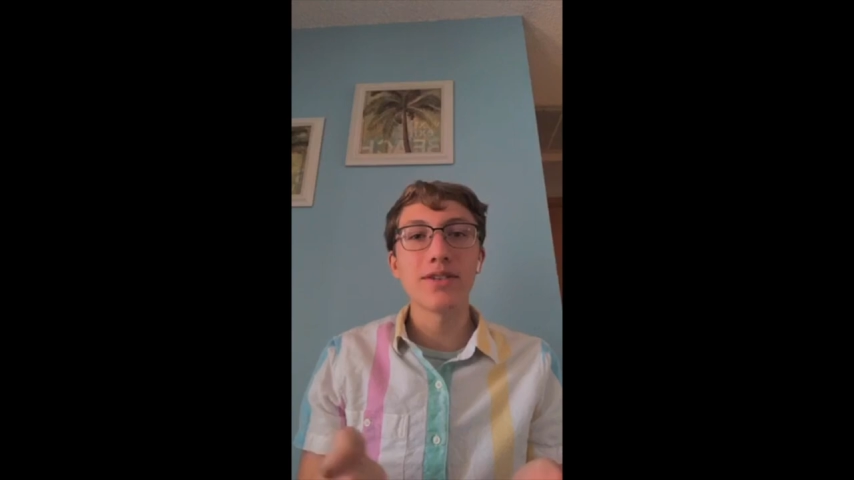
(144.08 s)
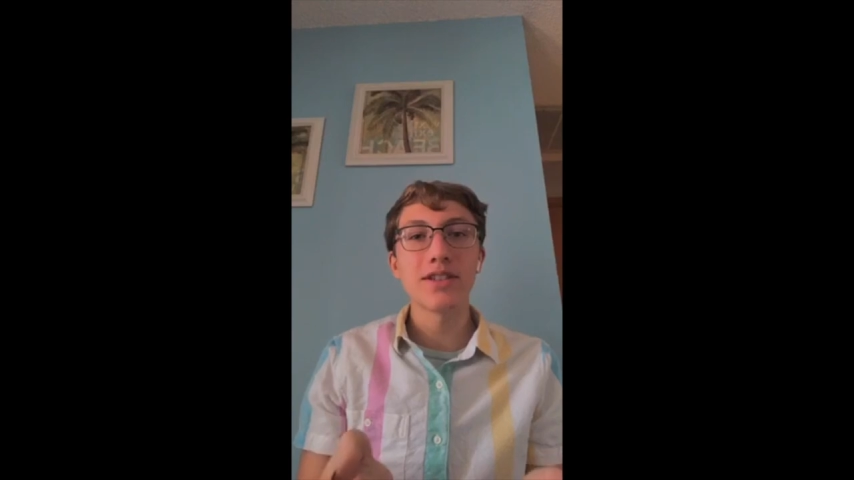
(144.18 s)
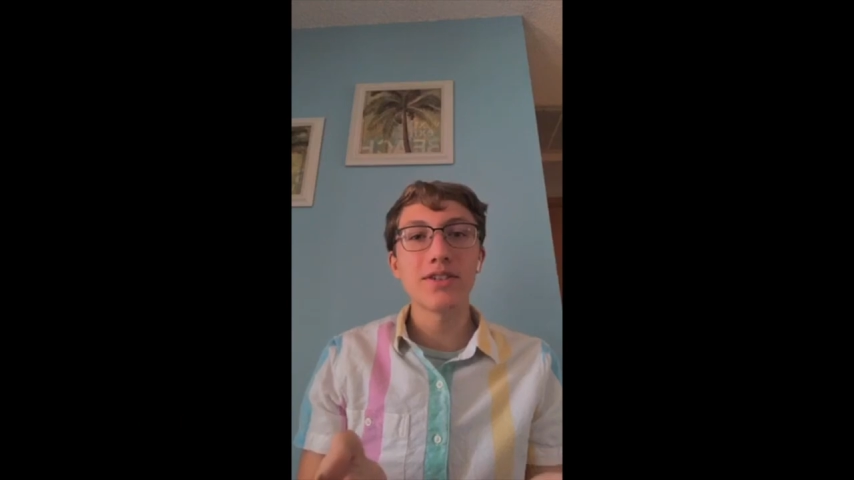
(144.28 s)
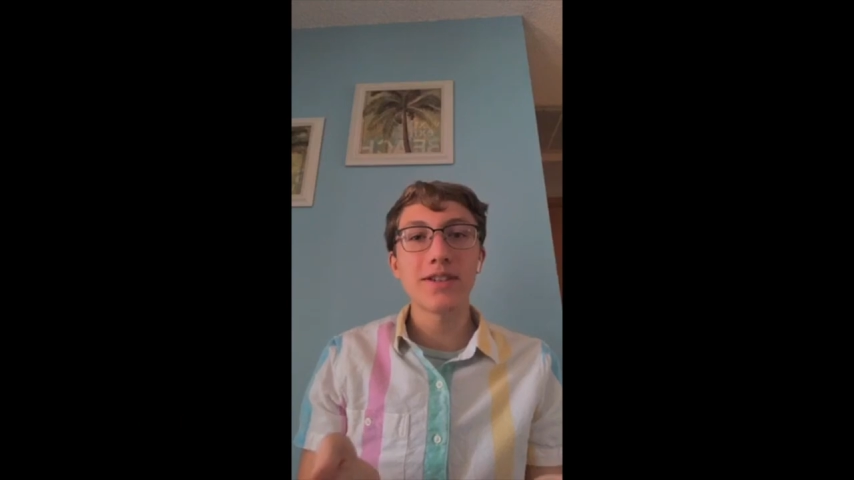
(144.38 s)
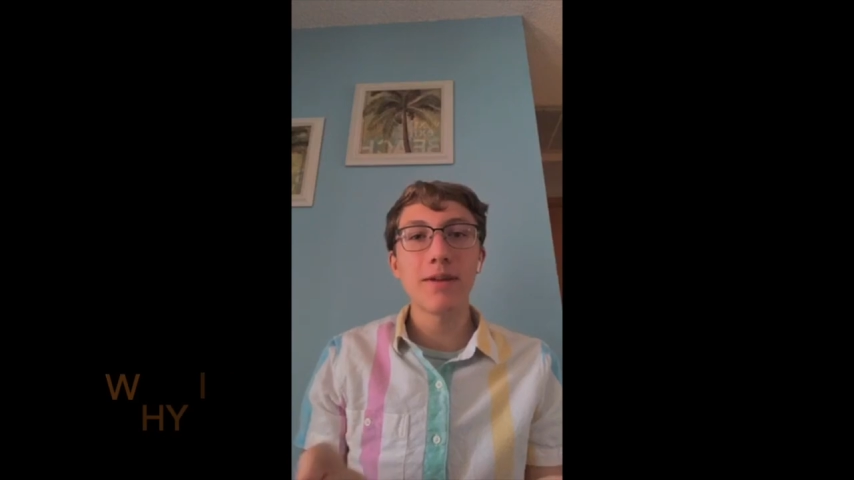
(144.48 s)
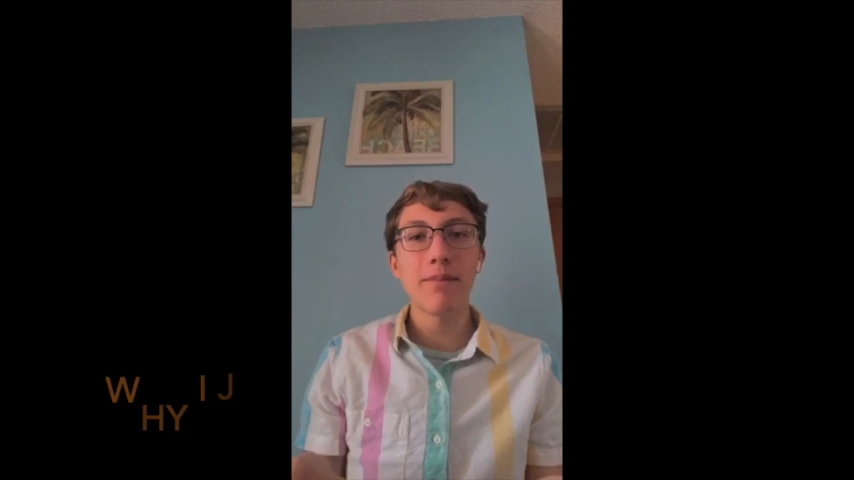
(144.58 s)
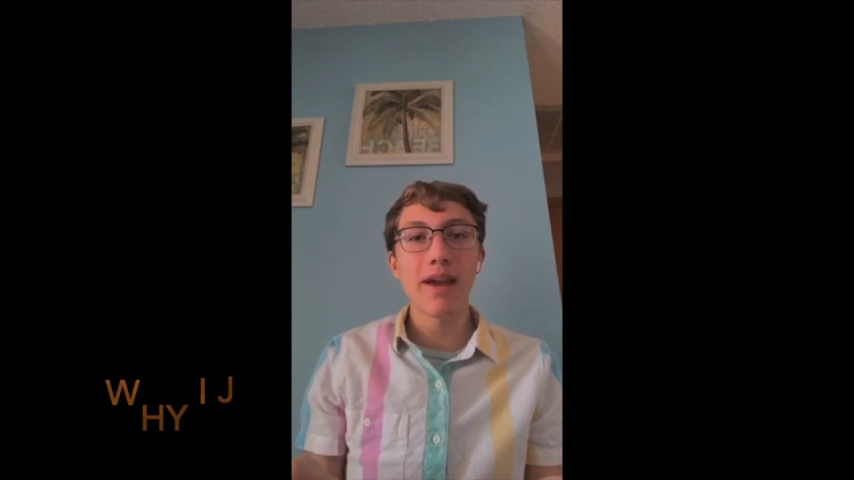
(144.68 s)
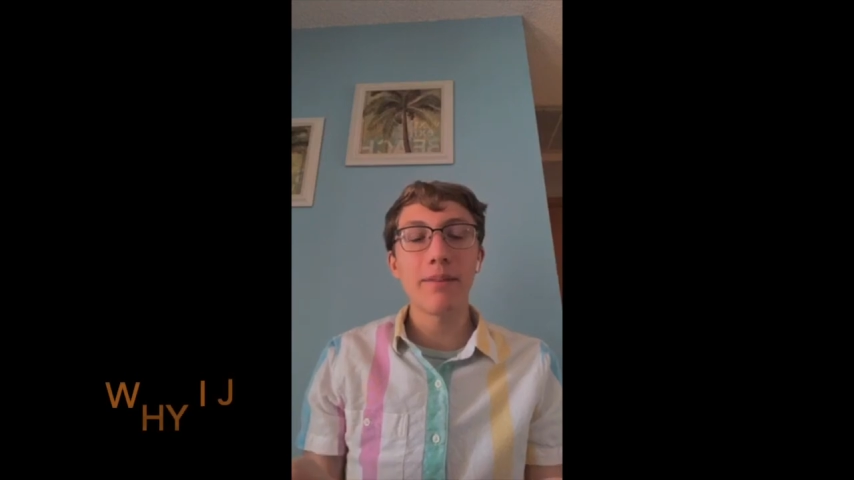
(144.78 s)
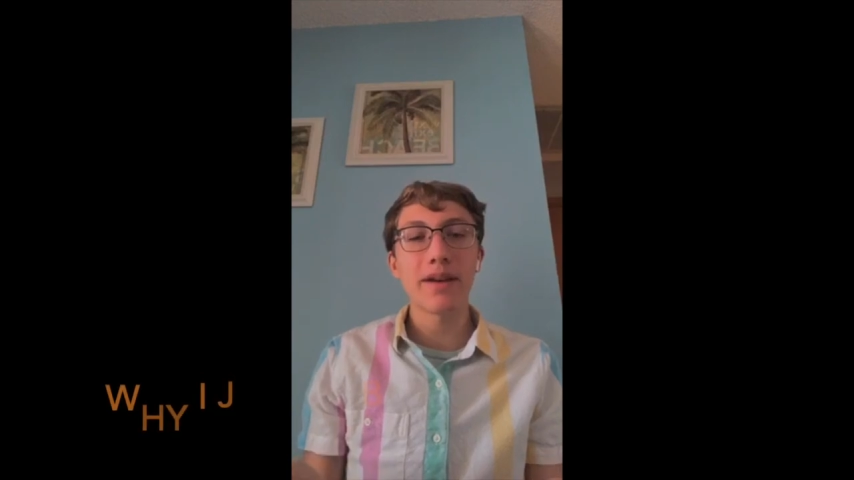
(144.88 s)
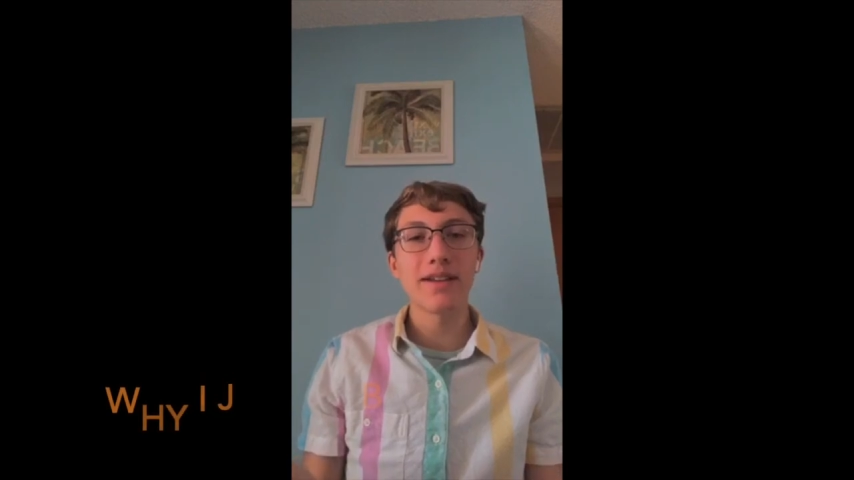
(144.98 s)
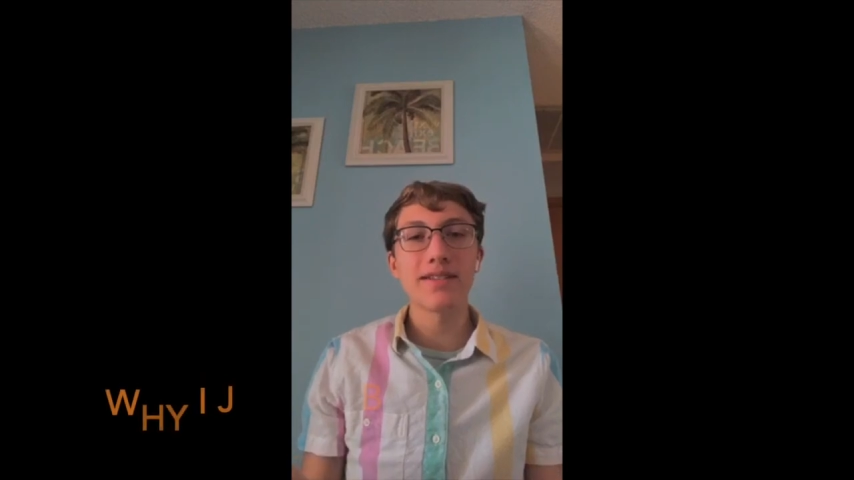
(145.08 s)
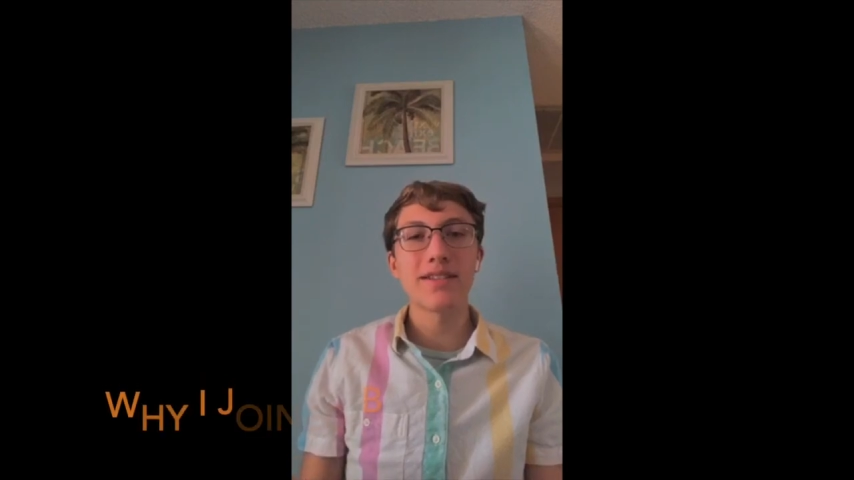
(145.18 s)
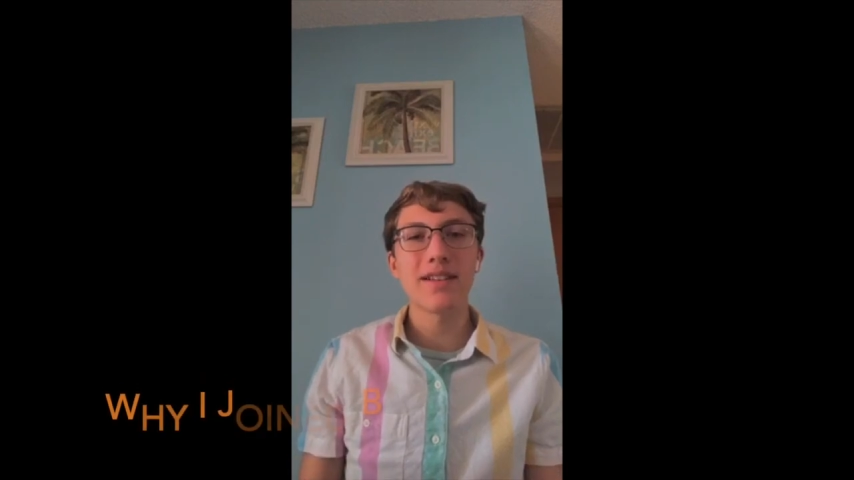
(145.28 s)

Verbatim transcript: interested in band because